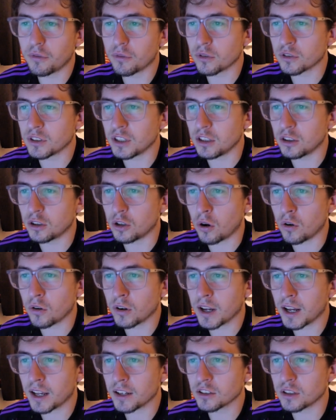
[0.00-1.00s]
We're going to see
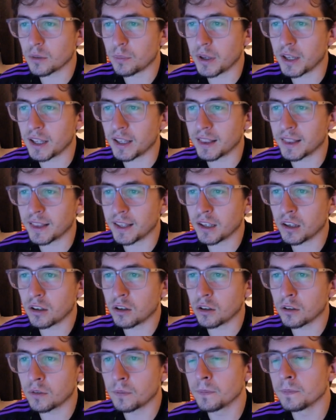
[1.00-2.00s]
Doncaster beating
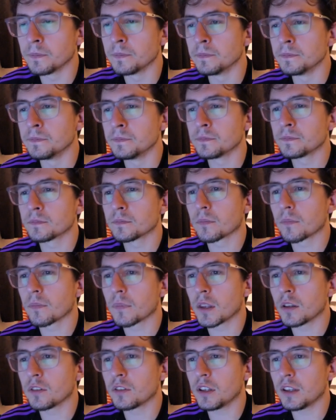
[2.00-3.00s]
Lincoln.
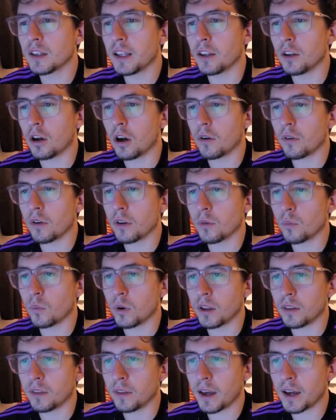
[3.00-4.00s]
I see Leyton Orient
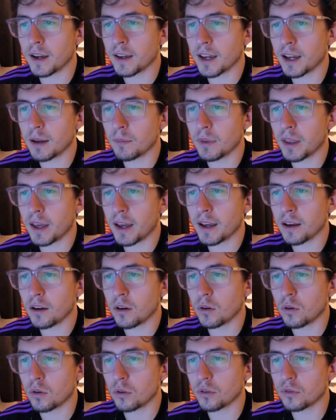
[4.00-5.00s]
winning their game there.
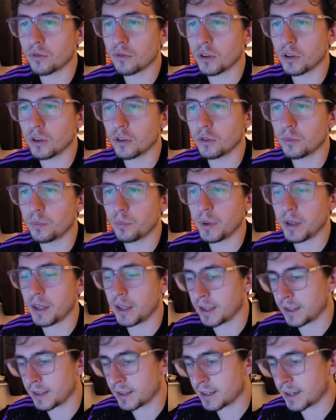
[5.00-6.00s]
Huddersfield
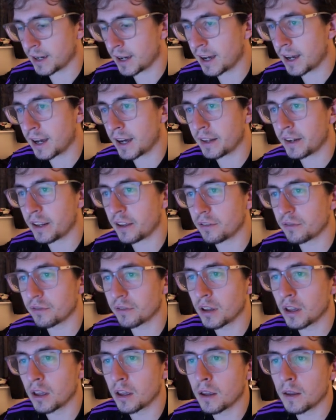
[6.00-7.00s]
beating Cardiff.
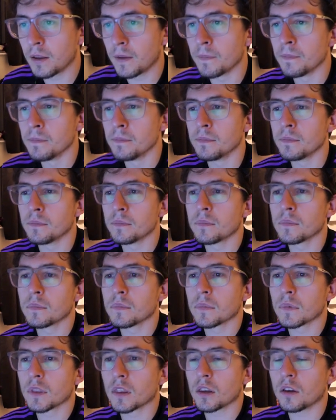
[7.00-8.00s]

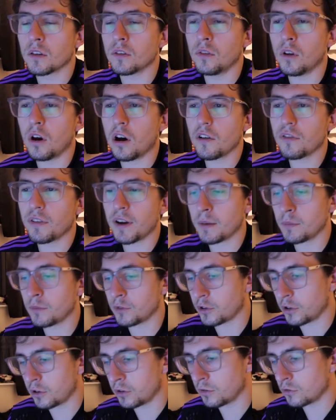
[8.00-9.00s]

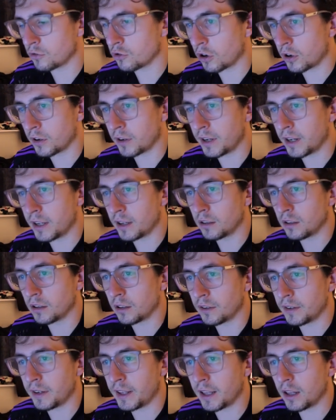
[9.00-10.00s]
Northampton drawing
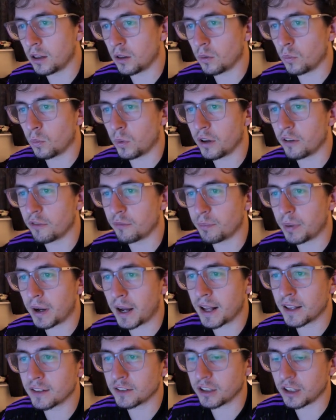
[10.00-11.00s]
0-0 with
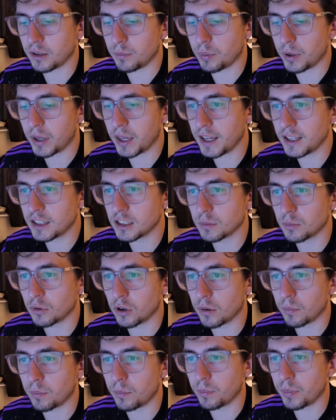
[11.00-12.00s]
Barnsley.
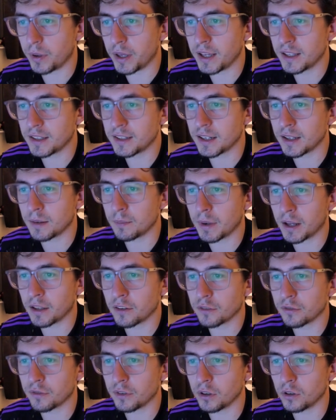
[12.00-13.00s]
Peterborough beating
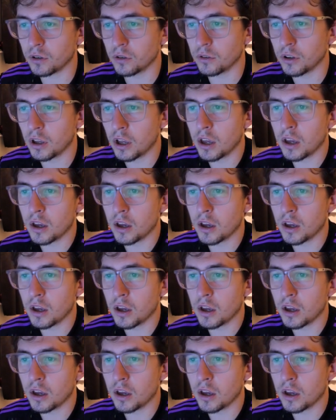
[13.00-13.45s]
Mansfield.